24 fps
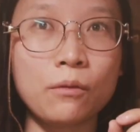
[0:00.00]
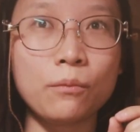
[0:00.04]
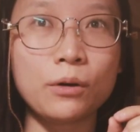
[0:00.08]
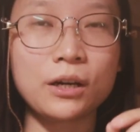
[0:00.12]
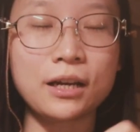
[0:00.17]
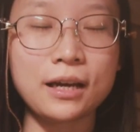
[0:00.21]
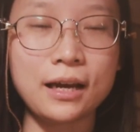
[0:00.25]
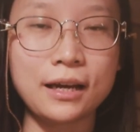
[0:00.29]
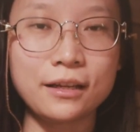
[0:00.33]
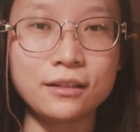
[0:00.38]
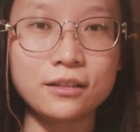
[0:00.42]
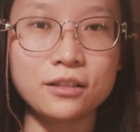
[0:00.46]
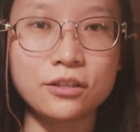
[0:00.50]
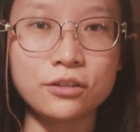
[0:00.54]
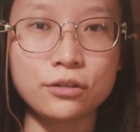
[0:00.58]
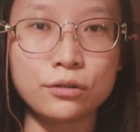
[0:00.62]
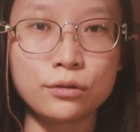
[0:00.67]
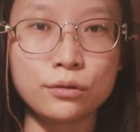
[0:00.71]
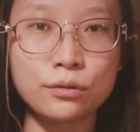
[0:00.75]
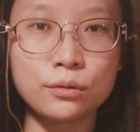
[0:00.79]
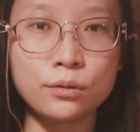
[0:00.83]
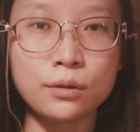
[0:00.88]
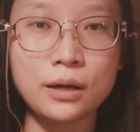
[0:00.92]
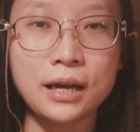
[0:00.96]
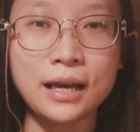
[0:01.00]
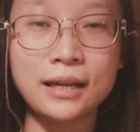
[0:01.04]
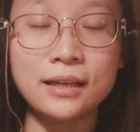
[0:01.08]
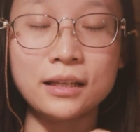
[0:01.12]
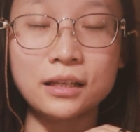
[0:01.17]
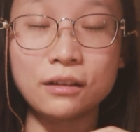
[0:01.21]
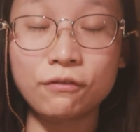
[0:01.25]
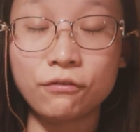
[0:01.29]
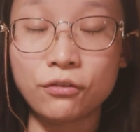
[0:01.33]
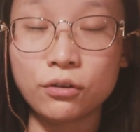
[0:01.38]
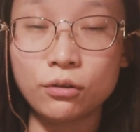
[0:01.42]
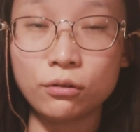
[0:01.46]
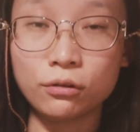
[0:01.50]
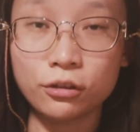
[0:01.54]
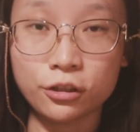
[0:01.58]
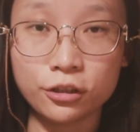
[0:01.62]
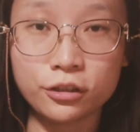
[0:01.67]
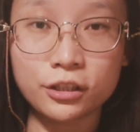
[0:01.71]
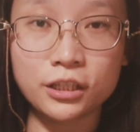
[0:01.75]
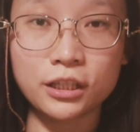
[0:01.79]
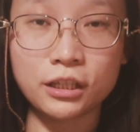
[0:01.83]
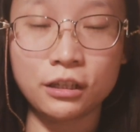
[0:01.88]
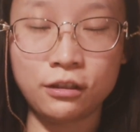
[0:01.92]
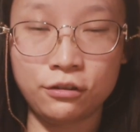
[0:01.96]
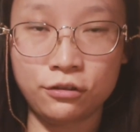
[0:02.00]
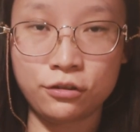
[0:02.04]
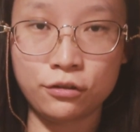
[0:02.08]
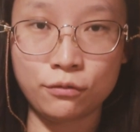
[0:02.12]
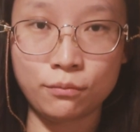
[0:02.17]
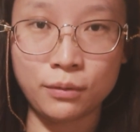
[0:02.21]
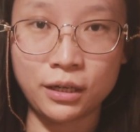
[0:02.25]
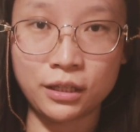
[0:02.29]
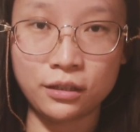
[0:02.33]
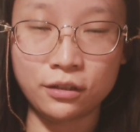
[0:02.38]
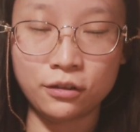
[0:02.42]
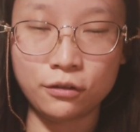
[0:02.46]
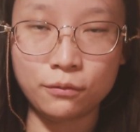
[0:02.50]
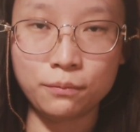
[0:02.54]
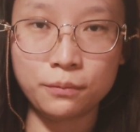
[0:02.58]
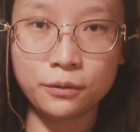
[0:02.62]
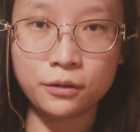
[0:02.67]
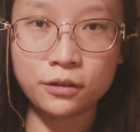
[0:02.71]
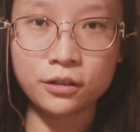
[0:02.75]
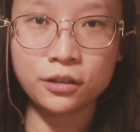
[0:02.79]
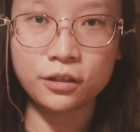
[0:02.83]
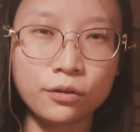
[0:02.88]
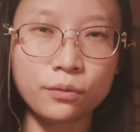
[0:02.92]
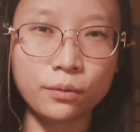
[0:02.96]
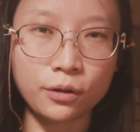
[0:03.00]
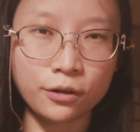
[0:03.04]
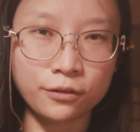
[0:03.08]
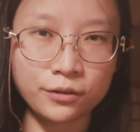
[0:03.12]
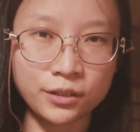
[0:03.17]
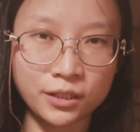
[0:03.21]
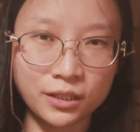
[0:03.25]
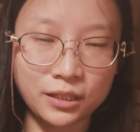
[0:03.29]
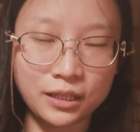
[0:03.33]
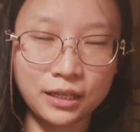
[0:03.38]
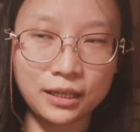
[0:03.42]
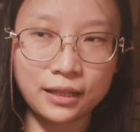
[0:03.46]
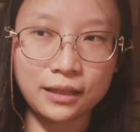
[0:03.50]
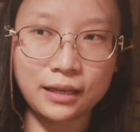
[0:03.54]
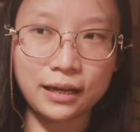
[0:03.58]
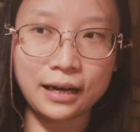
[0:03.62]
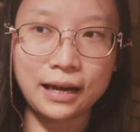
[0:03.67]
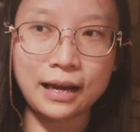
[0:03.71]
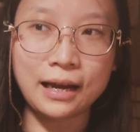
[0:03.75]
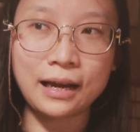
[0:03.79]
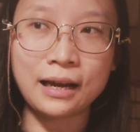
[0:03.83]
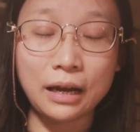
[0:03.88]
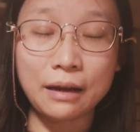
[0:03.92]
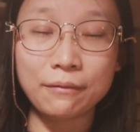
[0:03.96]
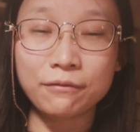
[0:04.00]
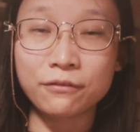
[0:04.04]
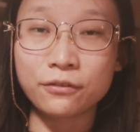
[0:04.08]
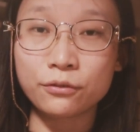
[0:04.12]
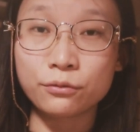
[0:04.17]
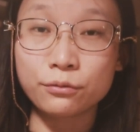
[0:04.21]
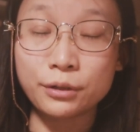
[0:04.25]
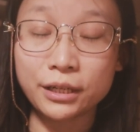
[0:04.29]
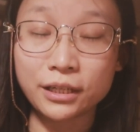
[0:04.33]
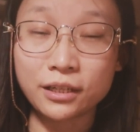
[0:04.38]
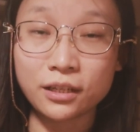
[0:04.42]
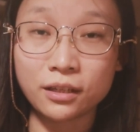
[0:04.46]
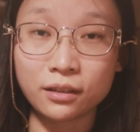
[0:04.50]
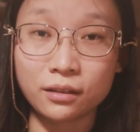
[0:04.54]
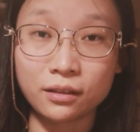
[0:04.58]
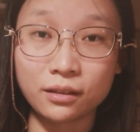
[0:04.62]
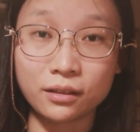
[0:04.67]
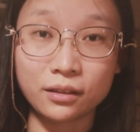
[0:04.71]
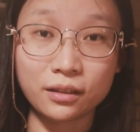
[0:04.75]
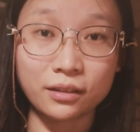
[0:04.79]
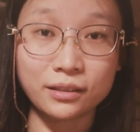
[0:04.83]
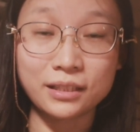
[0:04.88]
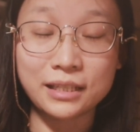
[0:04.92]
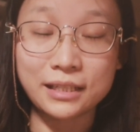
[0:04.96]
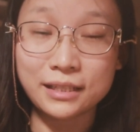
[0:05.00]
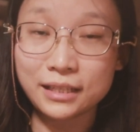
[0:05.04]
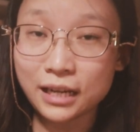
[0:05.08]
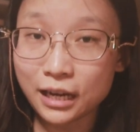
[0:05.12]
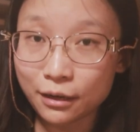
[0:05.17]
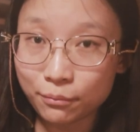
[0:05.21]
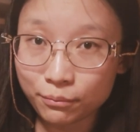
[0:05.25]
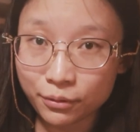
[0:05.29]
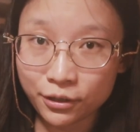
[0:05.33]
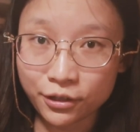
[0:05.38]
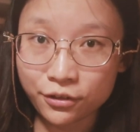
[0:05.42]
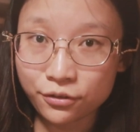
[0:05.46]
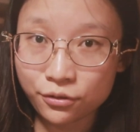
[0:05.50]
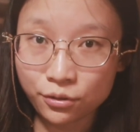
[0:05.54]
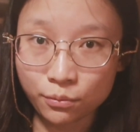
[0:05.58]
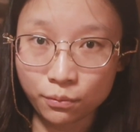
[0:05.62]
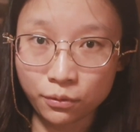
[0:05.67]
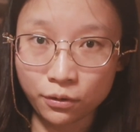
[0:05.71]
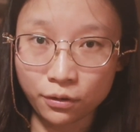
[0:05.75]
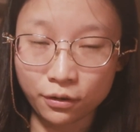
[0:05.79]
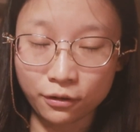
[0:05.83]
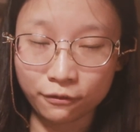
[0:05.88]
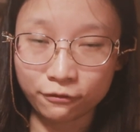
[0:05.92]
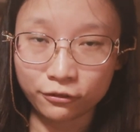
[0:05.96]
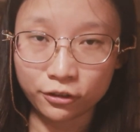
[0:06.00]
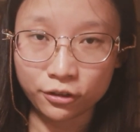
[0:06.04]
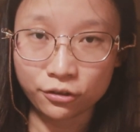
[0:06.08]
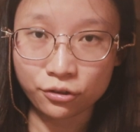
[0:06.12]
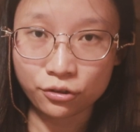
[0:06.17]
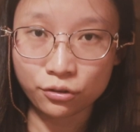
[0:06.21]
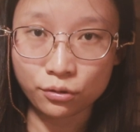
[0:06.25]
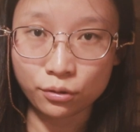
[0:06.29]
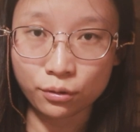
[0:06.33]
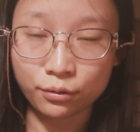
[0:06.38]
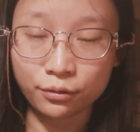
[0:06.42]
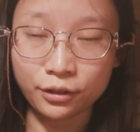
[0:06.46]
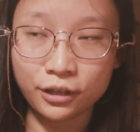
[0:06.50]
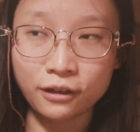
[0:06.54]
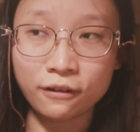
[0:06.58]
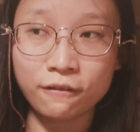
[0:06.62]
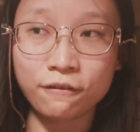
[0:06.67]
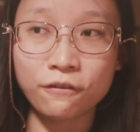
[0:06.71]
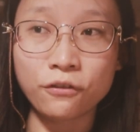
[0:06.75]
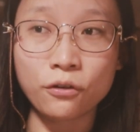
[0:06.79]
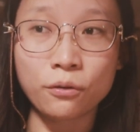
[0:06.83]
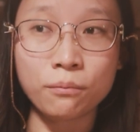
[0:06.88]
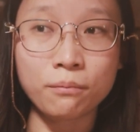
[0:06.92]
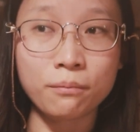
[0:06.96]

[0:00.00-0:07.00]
What I do, and if you look into my notebook, you will see that I've written the design principle of the story for